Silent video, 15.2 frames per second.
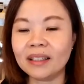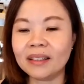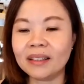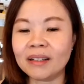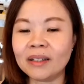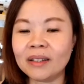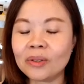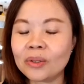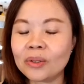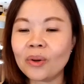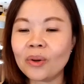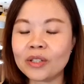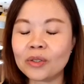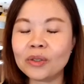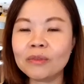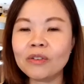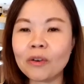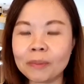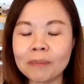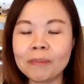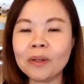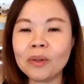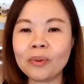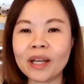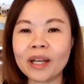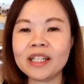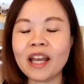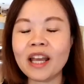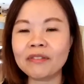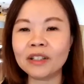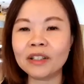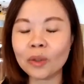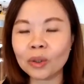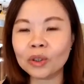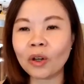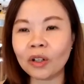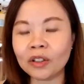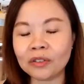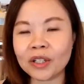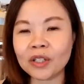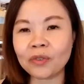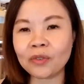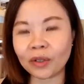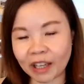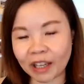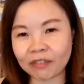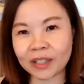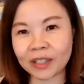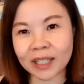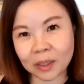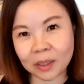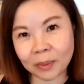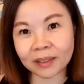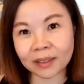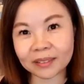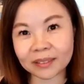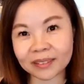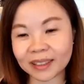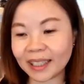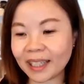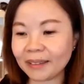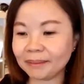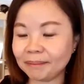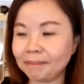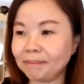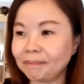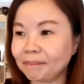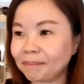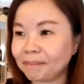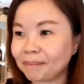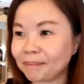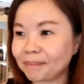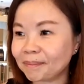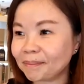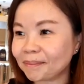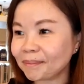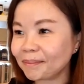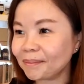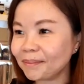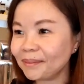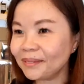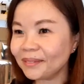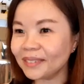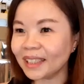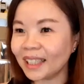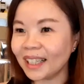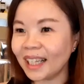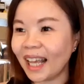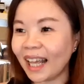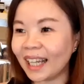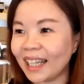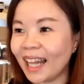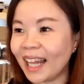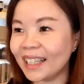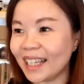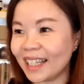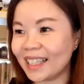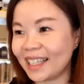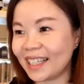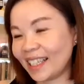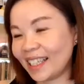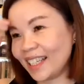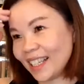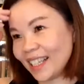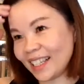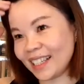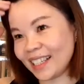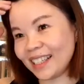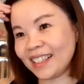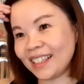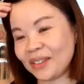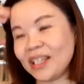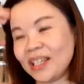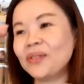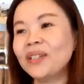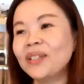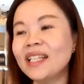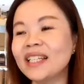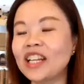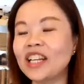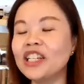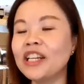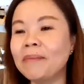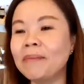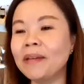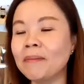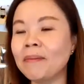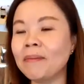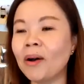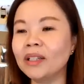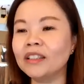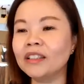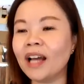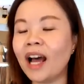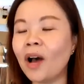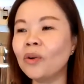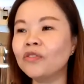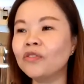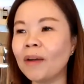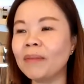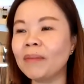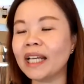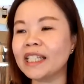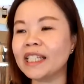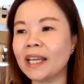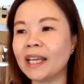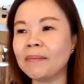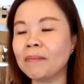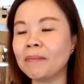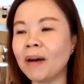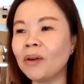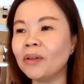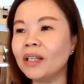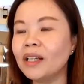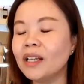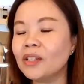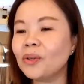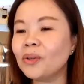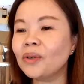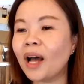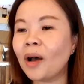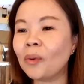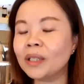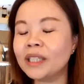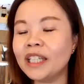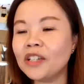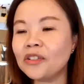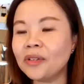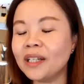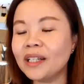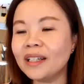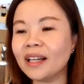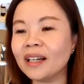it also is suitable for people who actually have a low tolerance for caffeine as well. Okay. And then next, okay, so this is actually a bit about how Pharmanex came about. So our Tegreen